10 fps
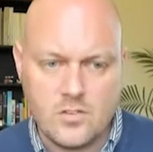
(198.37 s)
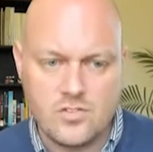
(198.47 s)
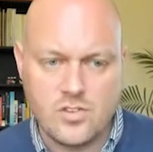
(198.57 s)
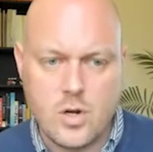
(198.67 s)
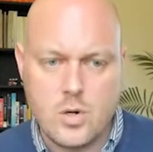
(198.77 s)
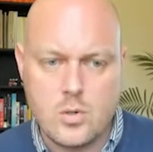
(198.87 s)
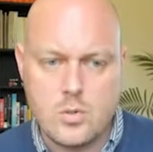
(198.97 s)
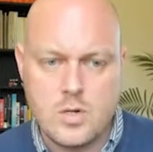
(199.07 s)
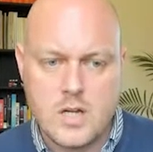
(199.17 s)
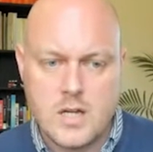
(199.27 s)

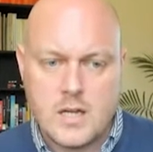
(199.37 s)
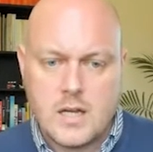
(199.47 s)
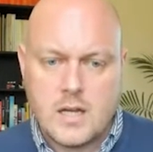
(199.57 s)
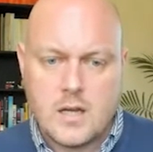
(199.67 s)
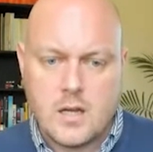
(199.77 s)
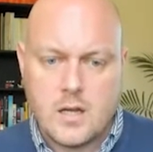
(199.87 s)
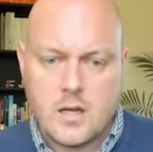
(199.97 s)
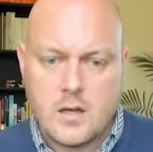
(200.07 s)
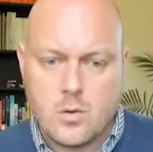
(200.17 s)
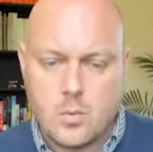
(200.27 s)
So
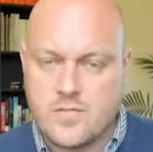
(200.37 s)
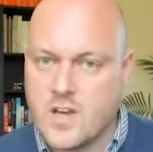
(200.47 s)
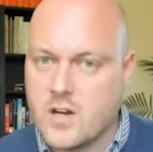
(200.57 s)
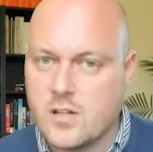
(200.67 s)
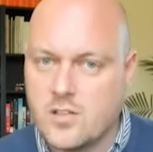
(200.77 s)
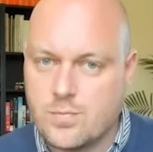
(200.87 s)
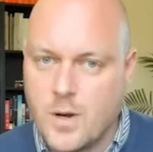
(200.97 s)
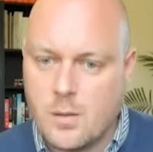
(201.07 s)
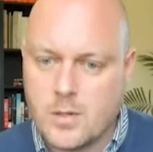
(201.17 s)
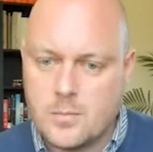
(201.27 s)
we've got all these
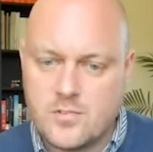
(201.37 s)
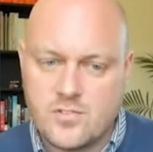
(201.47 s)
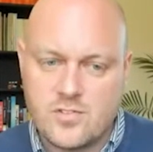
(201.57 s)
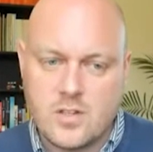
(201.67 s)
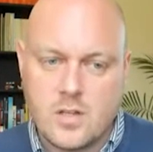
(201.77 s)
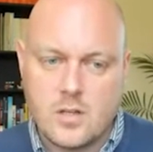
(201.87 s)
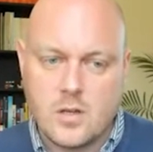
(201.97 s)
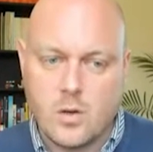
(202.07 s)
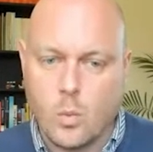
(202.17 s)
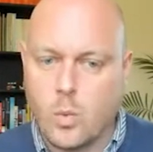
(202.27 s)
problems.
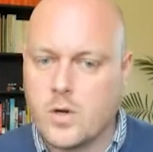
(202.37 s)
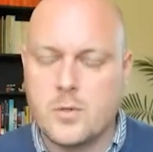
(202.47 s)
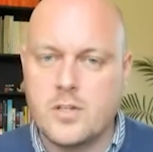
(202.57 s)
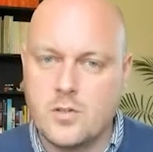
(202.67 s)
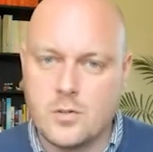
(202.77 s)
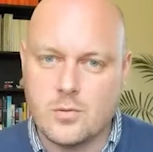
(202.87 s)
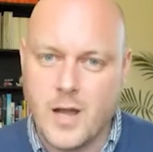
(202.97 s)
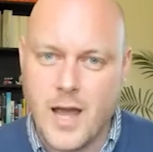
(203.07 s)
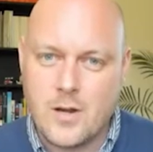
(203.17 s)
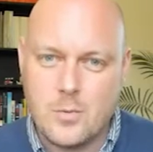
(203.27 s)
What do we do?
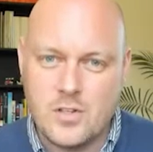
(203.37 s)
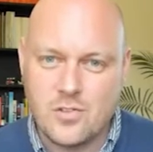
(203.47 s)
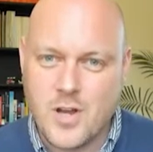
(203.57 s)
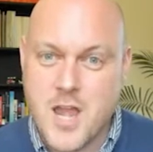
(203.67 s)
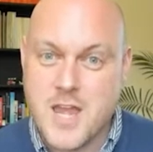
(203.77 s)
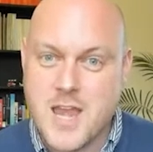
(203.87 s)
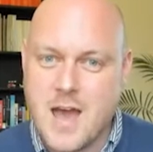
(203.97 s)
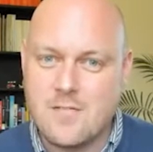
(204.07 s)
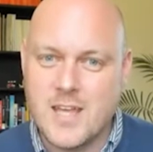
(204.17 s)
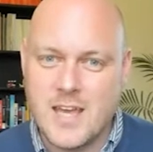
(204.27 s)
How do we sort of
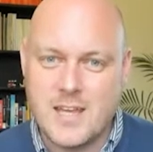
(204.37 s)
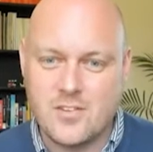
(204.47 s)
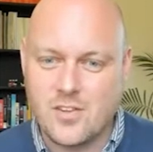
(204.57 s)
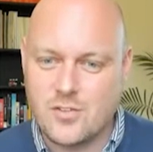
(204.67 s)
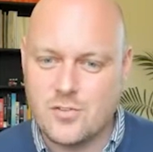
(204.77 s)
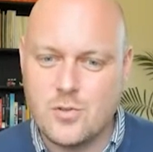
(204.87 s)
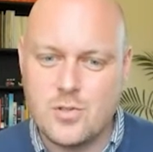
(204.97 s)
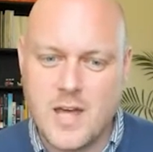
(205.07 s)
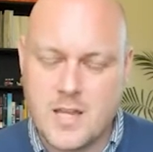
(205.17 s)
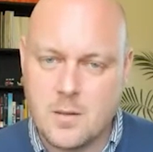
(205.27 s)
navigate
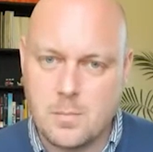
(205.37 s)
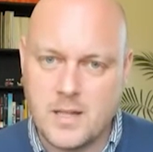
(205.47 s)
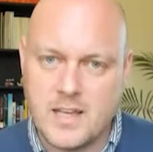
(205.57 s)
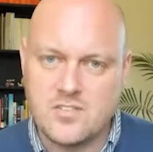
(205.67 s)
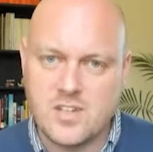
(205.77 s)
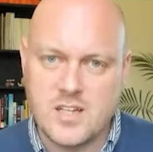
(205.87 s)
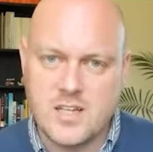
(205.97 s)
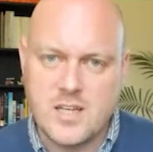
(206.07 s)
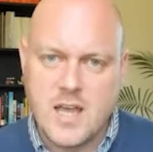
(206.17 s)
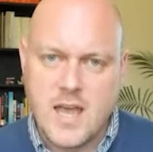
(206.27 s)
through that
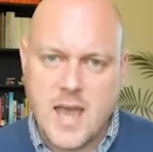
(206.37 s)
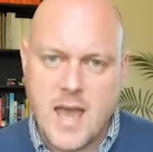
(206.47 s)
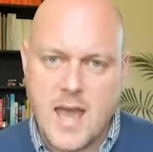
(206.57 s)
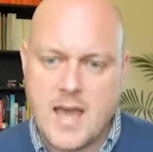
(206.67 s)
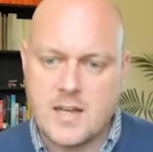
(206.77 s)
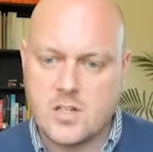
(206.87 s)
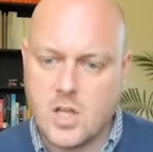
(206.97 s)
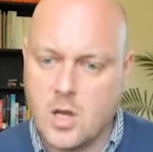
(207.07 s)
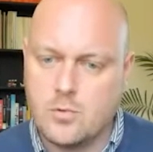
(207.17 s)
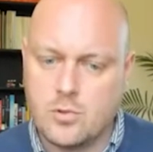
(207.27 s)
complexity
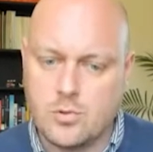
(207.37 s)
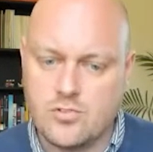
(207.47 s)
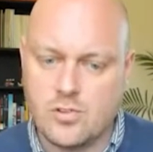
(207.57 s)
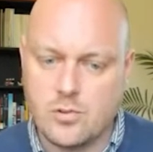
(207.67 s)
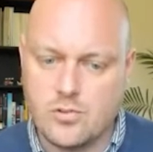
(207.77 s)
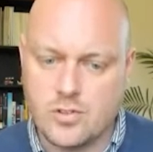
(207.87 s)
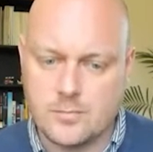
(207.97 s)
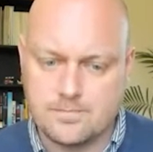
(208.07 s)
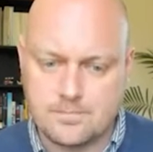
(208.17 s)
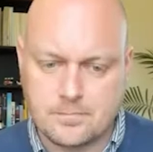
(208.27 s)
and come to a
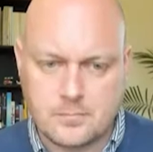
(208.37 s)
solution?